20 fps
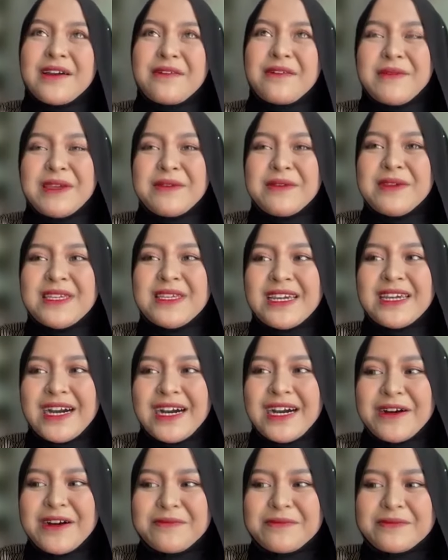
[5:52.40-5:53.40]
maybe,
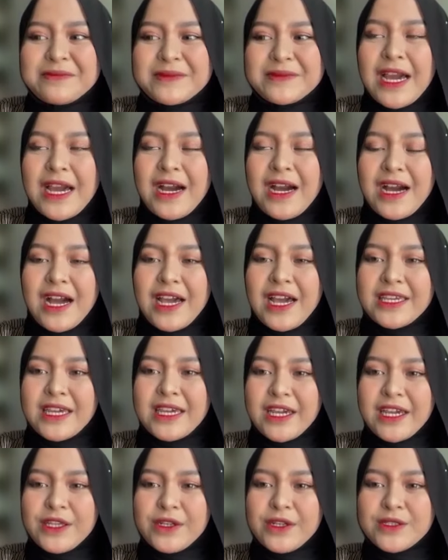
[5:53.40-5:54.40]

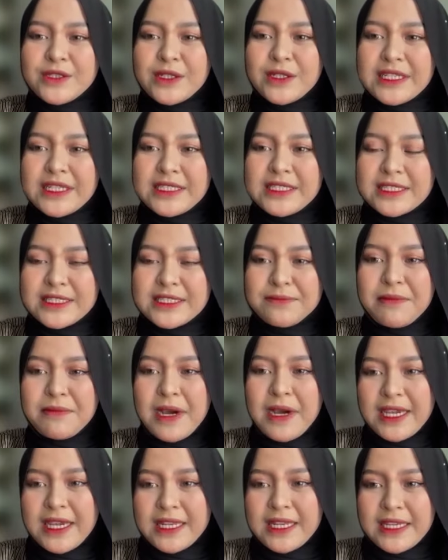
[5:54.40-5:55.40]
I usually just
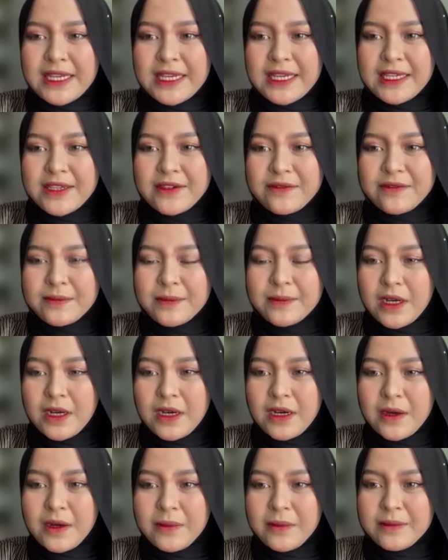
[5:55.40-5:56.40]
buy it
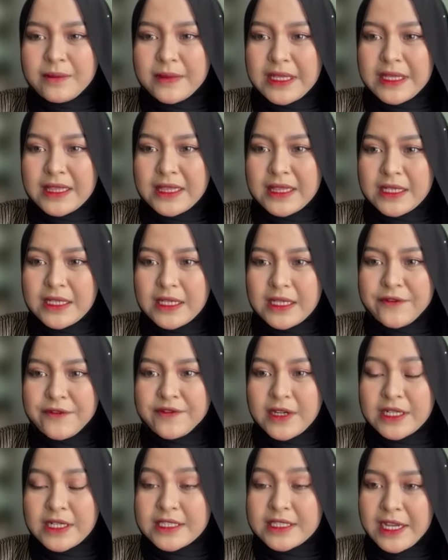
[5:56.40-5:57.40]
in the
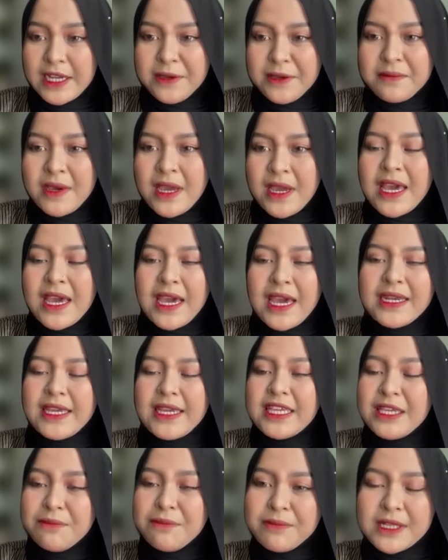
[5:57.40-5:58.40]
iftar time, and I
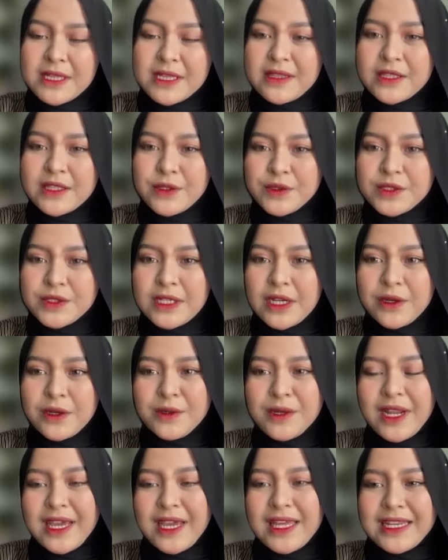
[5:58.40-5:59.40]
keep it to
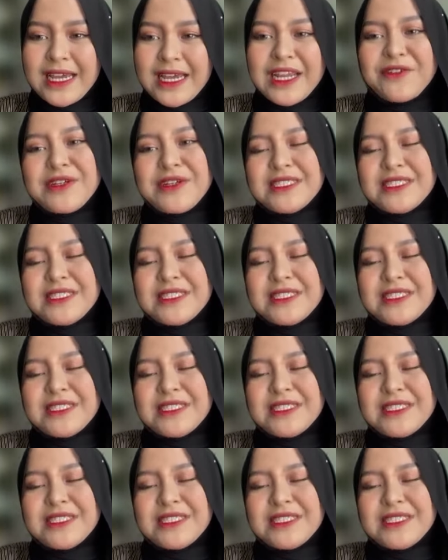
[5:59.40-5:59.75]
sahur, and I